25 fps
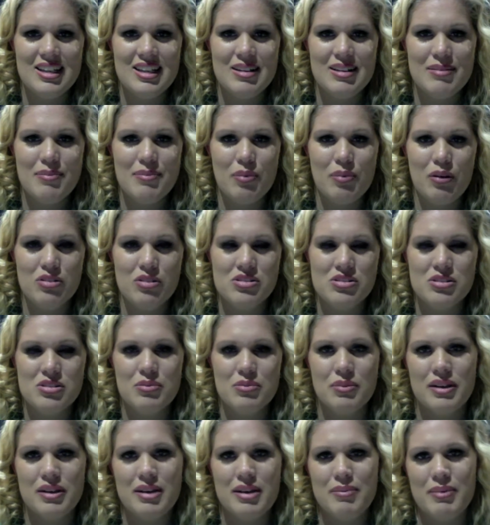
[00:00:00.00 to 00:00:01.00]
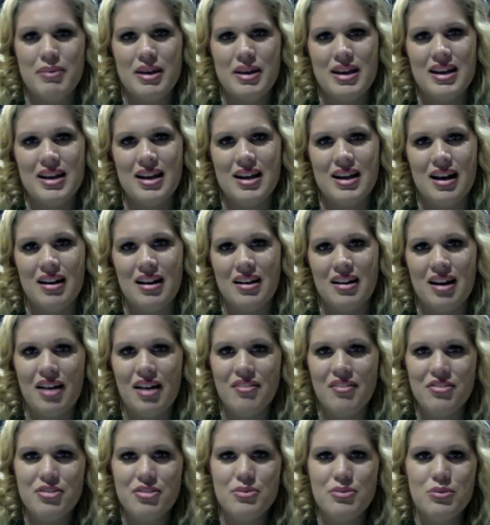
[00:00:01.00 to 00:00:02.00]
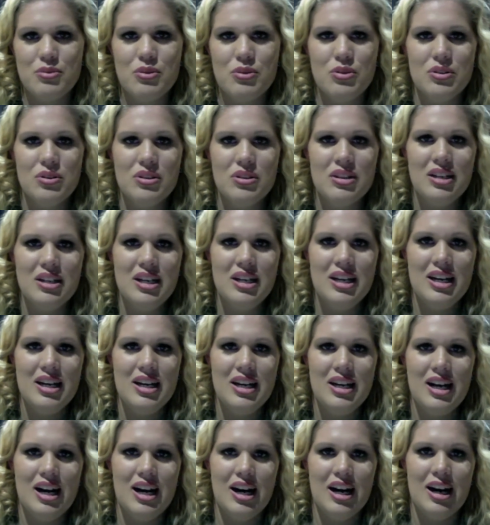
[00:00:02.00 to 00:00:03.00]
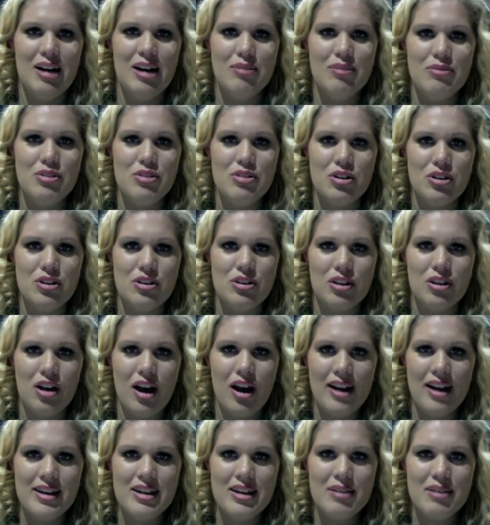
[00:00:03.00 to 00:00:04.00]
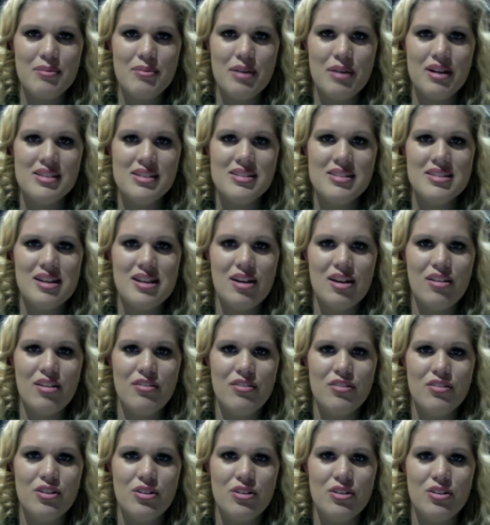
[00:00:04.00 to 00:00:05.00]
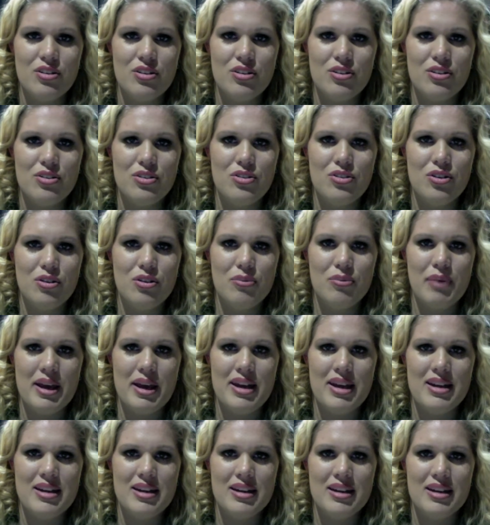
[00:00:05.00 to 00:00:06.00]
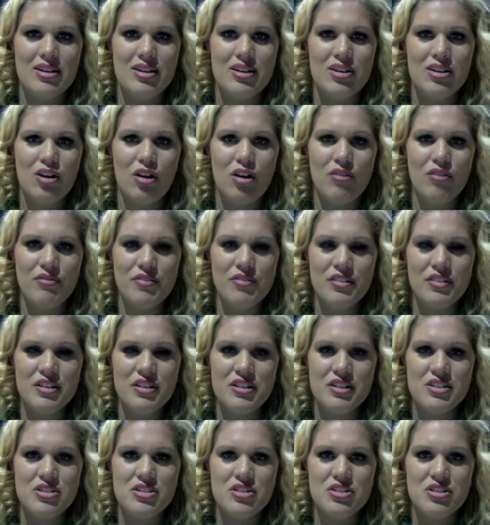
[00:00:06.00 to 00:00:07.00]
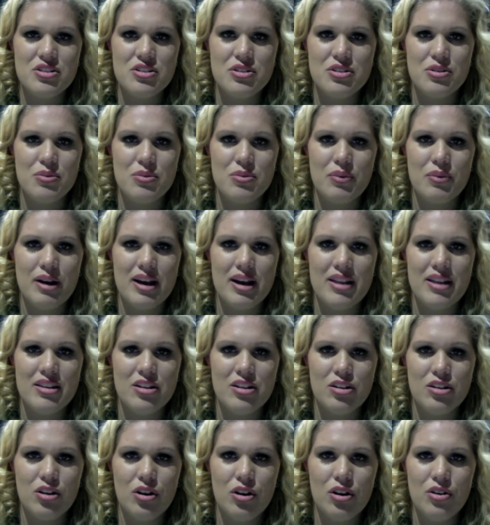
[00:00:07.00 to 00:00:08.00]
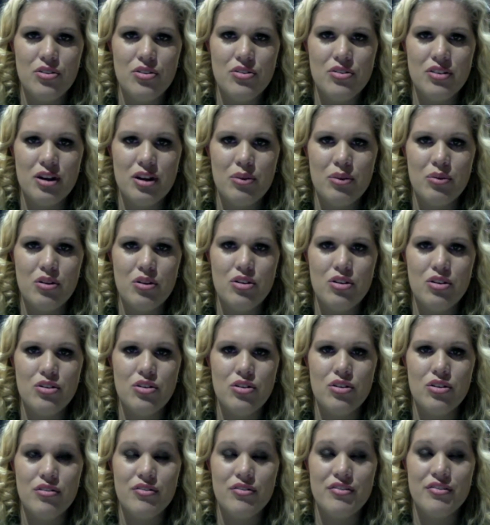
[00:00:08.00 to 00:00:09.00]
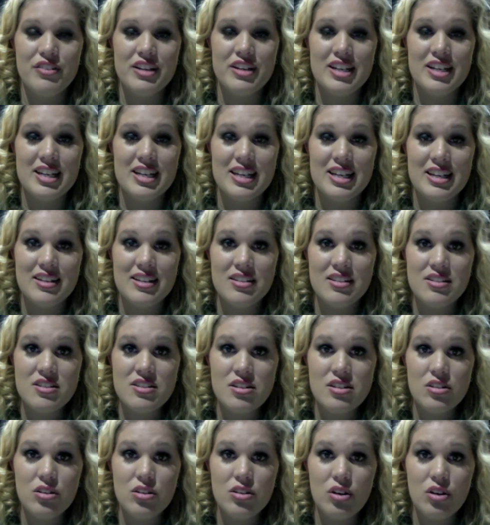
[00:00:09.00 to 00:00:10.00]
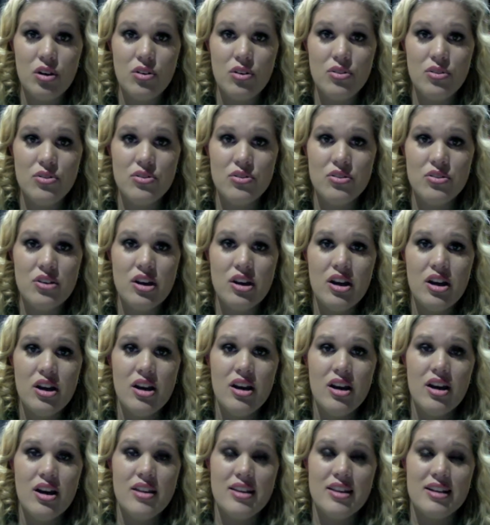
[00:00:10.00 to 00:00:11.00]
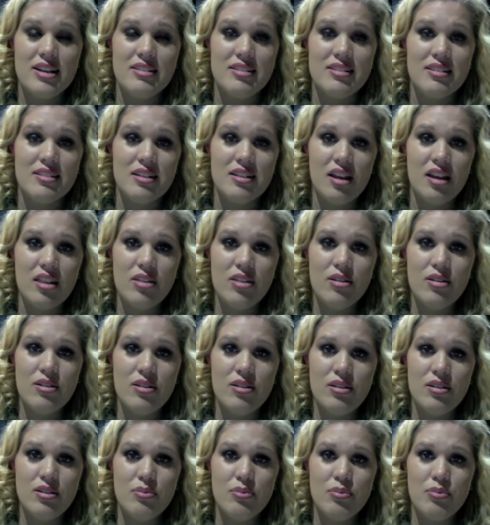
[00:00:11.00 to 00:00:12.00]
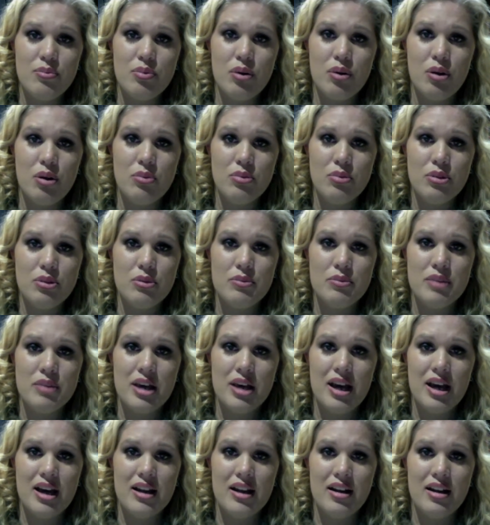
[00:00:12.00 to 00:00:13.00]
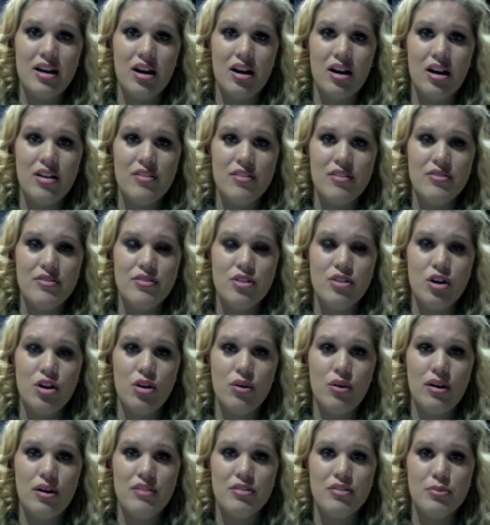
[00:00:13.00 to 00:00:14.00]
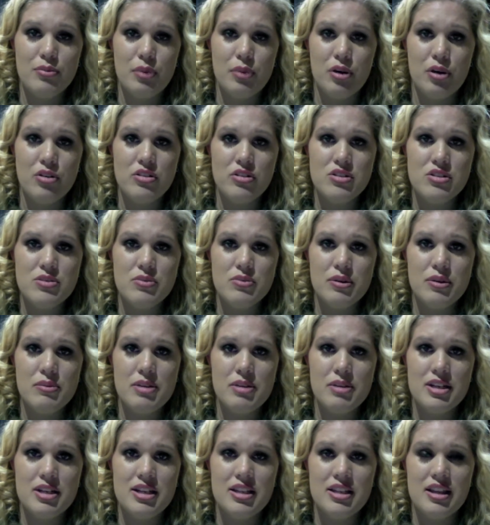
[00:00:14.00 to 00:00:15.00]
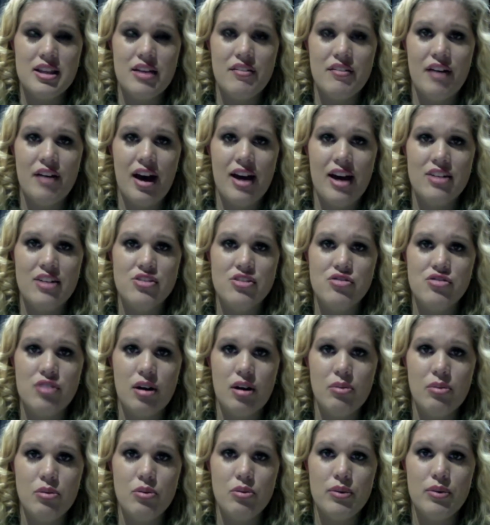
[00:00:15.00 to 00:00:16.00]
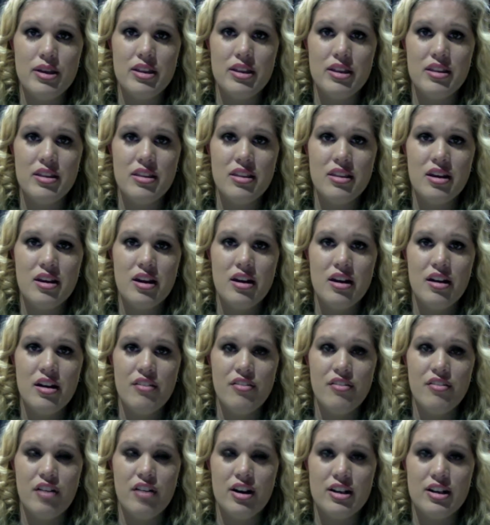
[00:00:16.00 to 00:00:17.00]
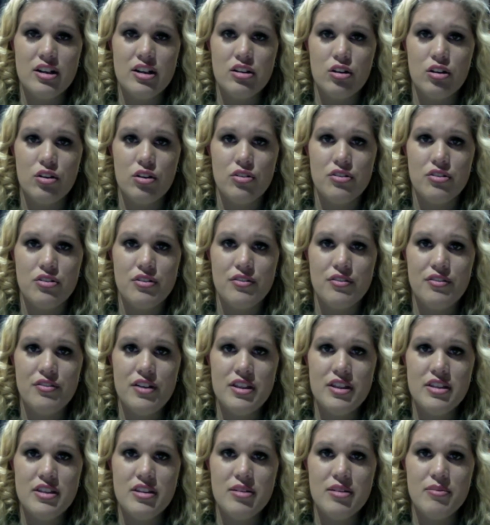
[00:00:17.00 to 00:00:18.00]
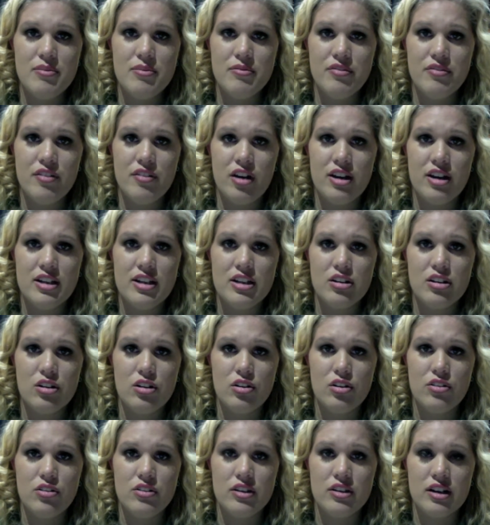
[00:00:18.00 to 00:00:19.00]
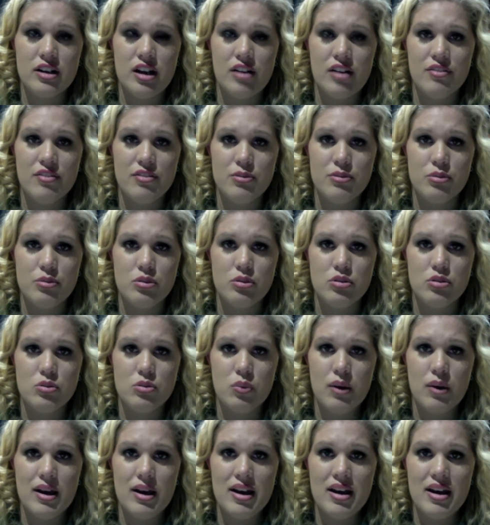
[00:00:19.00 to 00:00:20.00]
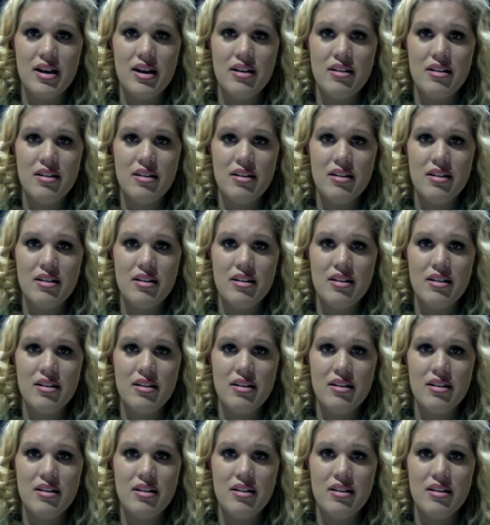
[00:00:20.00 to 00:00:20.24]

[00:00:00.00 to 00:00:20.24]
possibly being uncomfortable, not liking myself, not being confident to wear the clothes that I want, not fitting into clothes? That's another problem that I know I've spoken to women and they've had trouble with, finding clothes to fit them, finding clothes that are comfortable to wear.